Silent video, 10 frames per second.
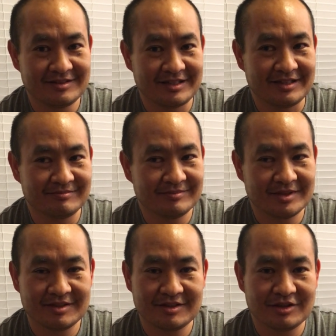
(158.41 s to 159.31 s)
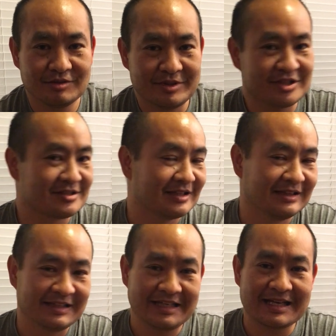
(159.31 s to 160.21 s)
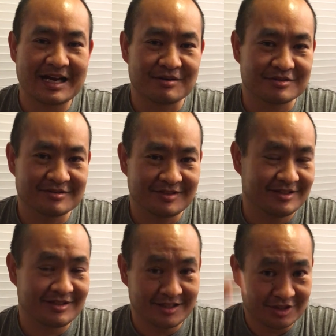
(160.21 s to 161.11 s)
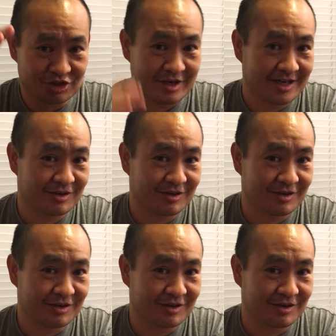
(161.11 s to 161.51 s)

then we just link out in the training,